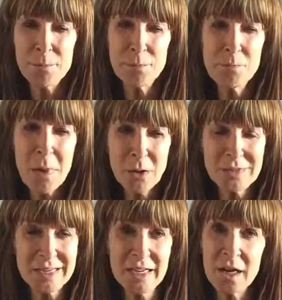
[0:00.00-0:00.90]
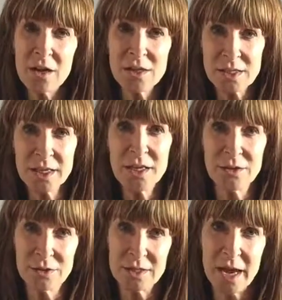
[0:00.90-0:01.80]
Mostly in class I
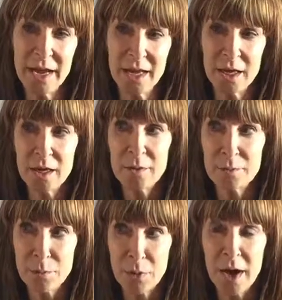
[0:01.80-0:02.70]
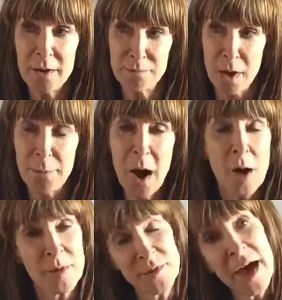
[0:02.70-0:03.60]
use a
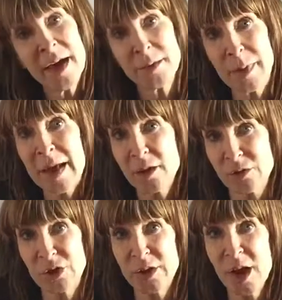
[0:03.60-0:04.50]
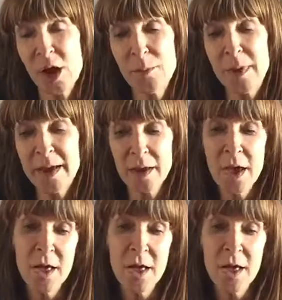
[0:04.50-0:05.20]
palm of hand plank or straight arm plank.